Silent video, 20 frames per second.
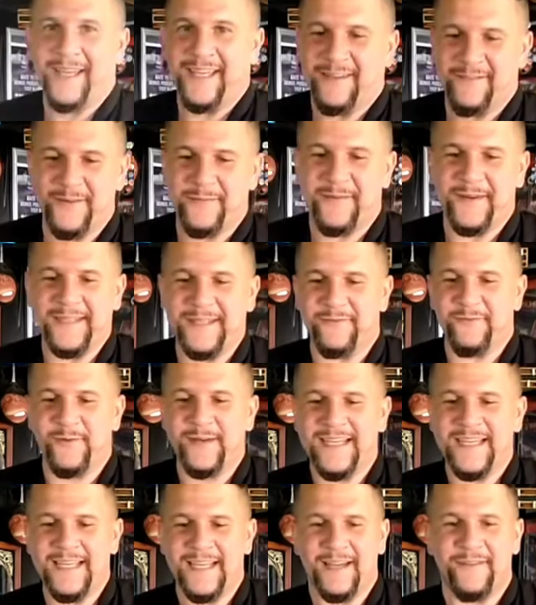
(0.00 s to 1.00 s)
Okay, everybody,
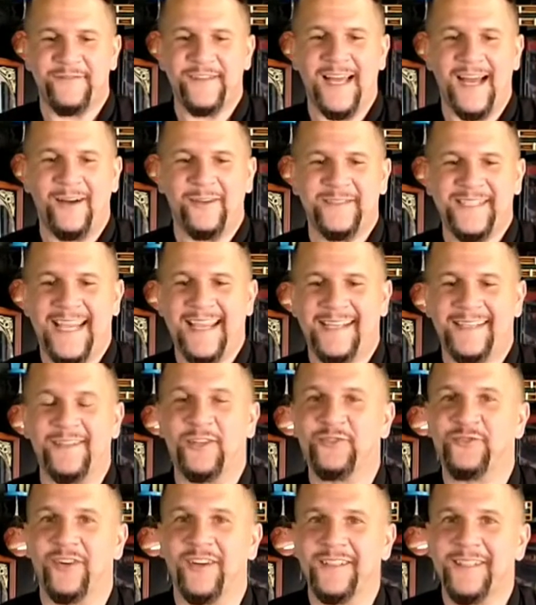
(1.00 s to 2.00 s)
we have now taken
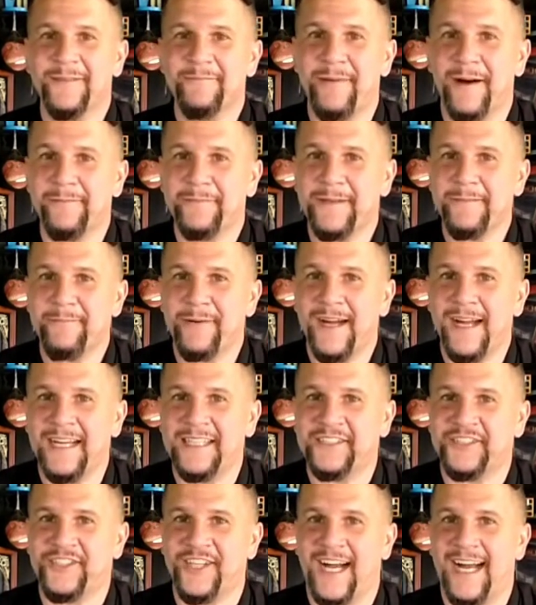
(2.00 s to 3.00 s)
our drunken pumpkin
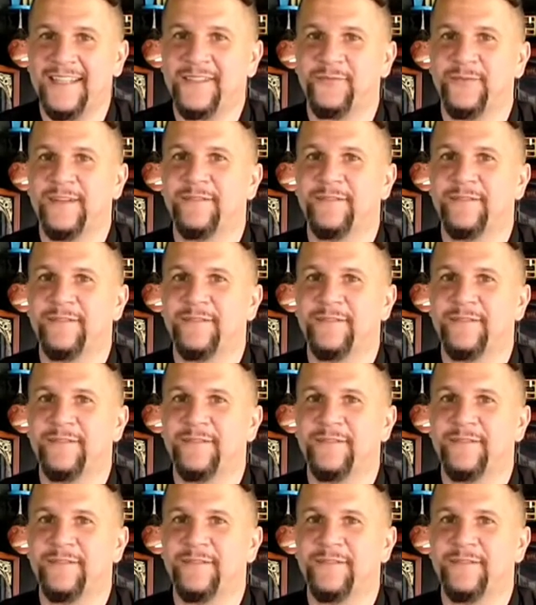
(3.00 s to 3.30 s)
pie shots.